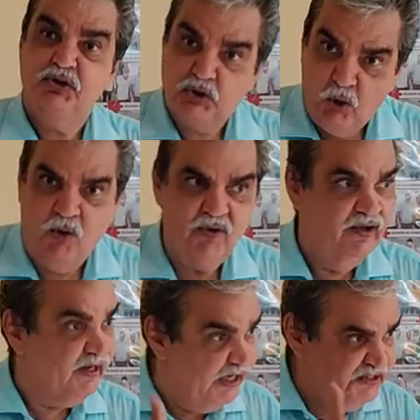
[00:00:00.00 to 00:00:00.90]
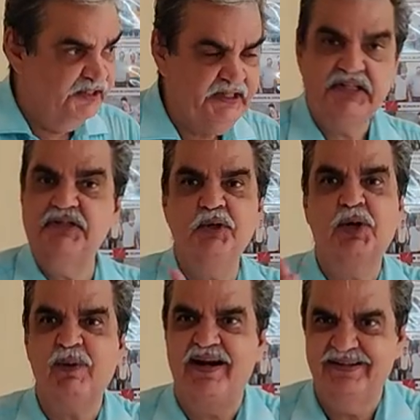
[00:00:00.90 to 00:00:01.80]
So, religion teaches you
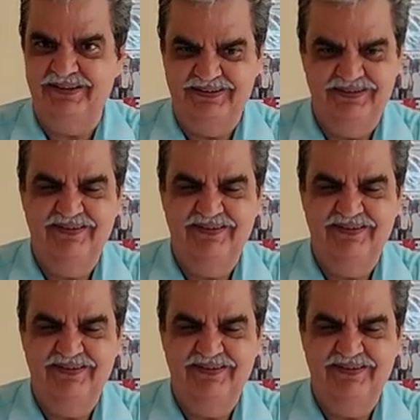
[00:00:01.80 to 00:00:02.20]
equality.